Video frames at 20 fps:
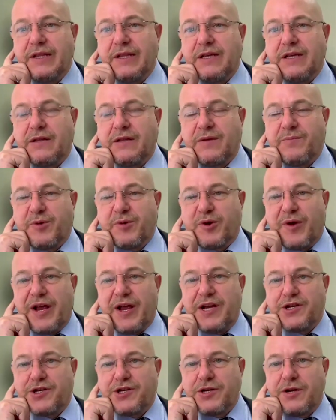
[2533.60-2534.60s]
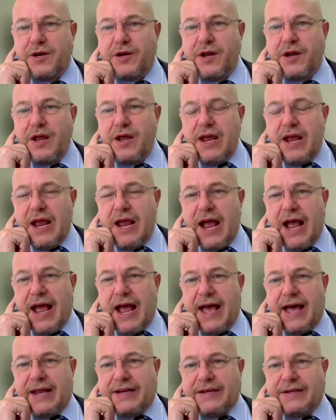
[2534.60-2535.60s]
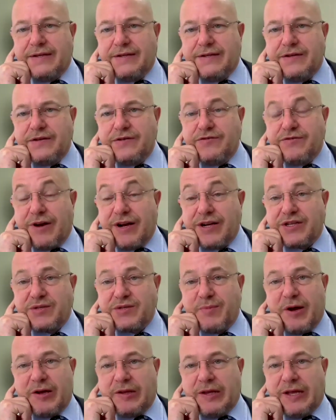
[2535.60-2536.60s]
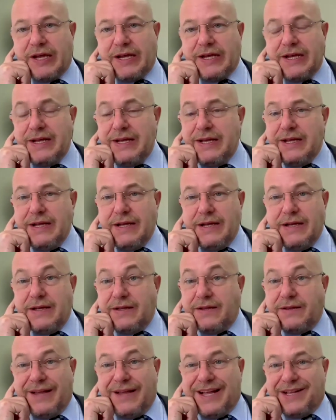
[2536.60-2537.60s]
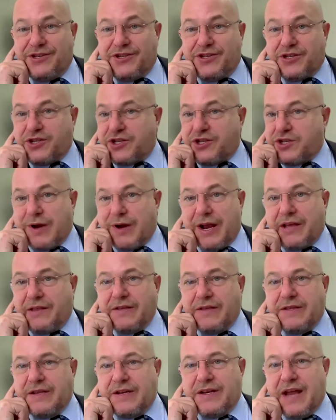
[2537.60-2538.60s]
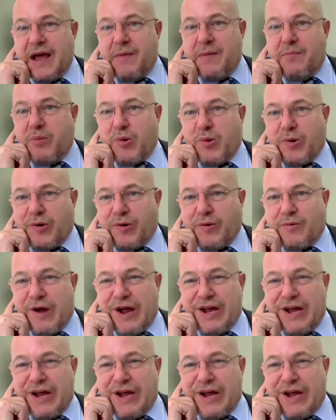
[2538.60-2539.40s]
illegal immigration and drug smuggling, let's just strengthen the damn border.